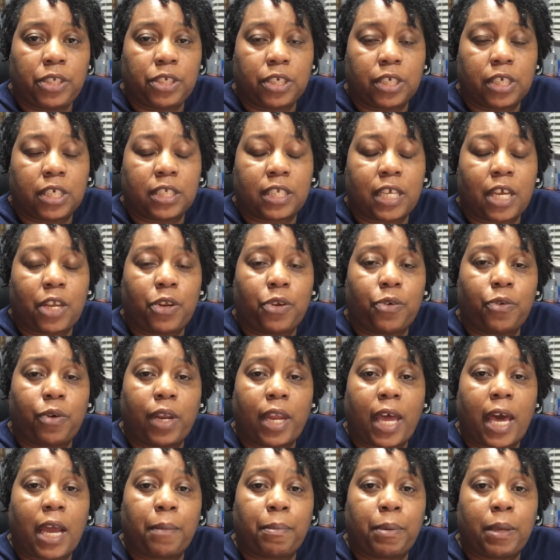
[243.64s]
because I know a
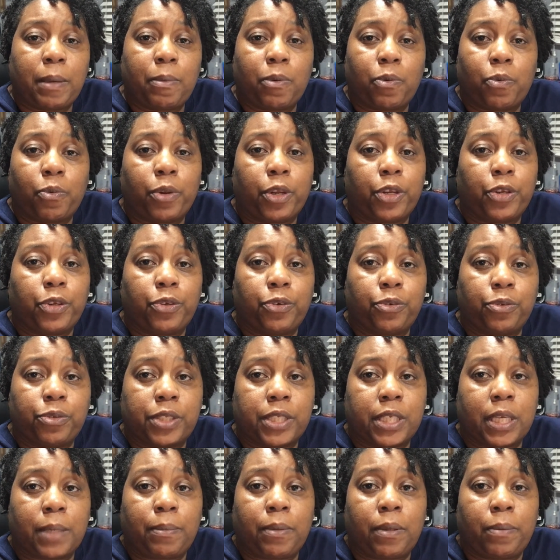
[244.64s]
lot of people want to do
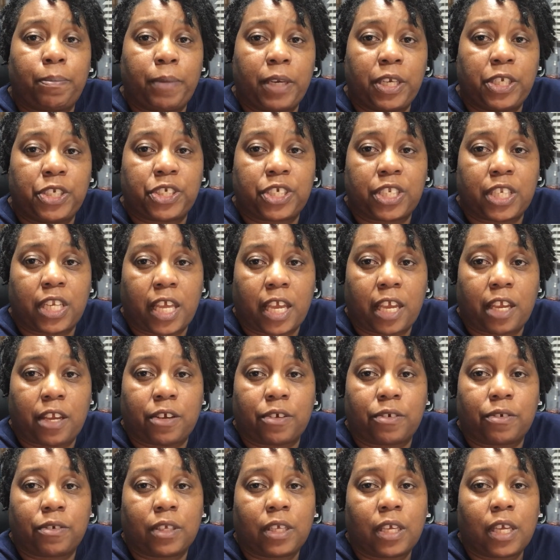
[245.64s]
sublimation
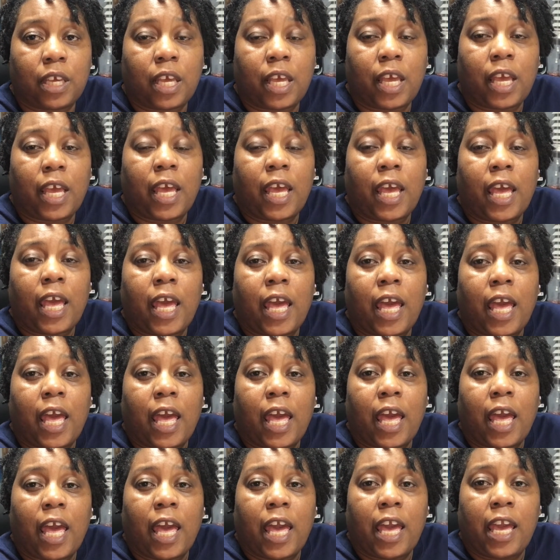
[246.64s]
now
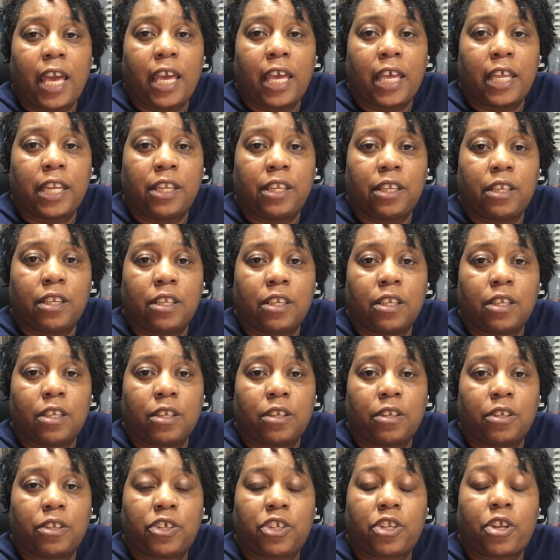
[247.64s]
and
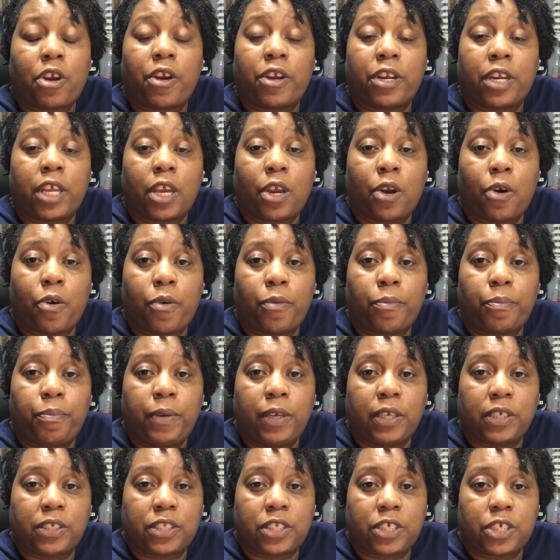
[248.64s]
start their own
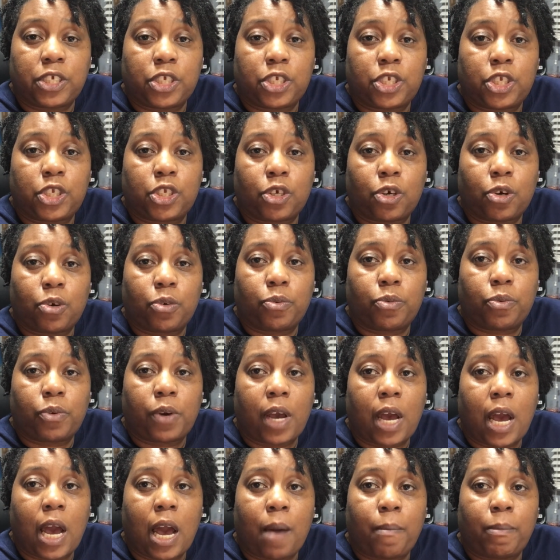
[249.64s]
business. So
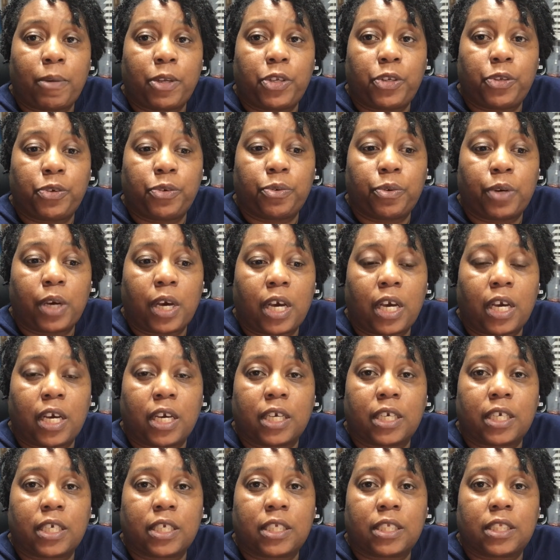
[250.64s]
I'm going to do a
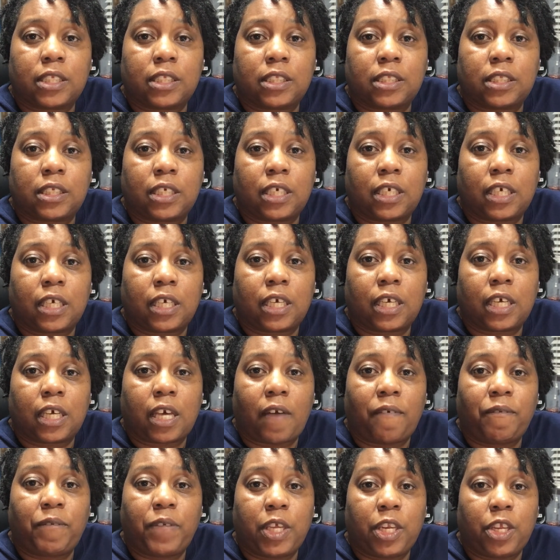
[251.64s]

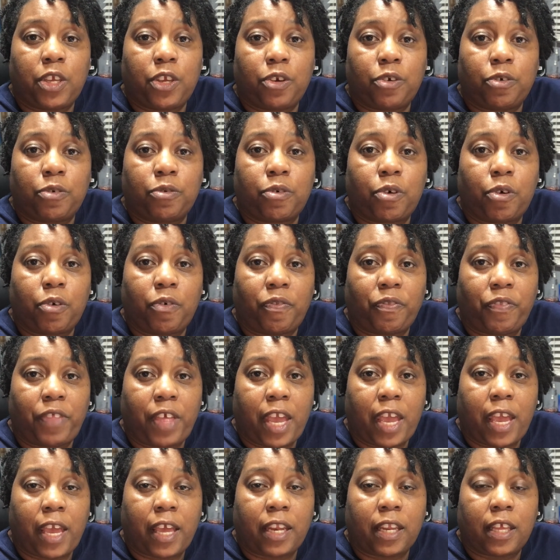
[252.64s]
video on
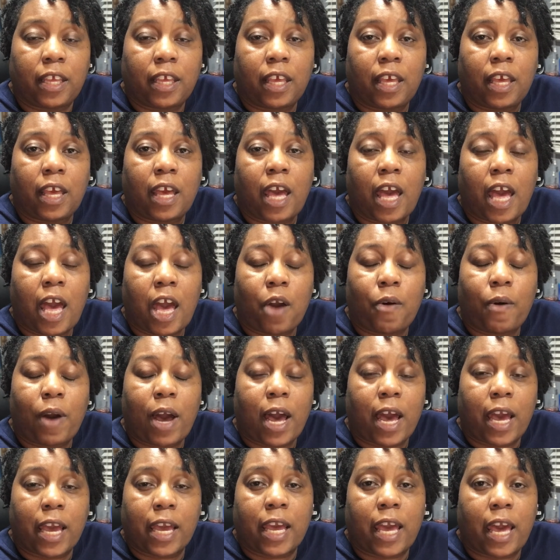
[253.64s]
that, how
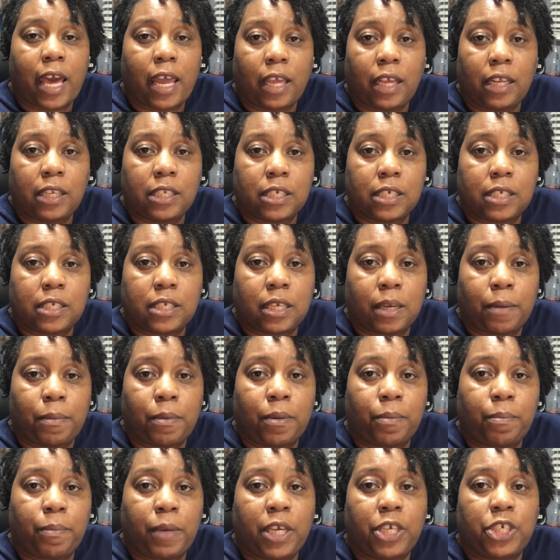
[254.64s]
I got into
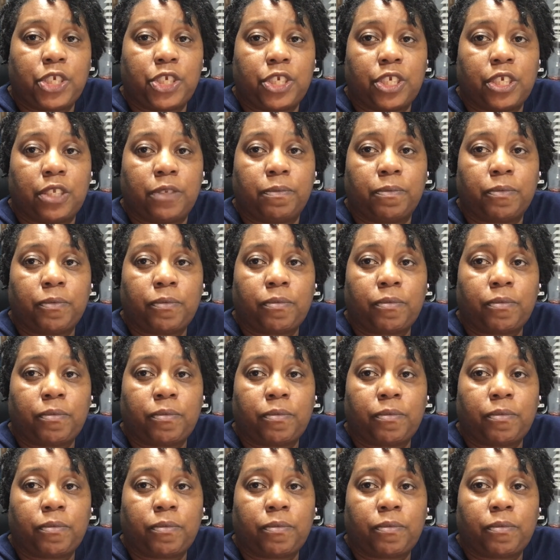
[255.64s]
sublimation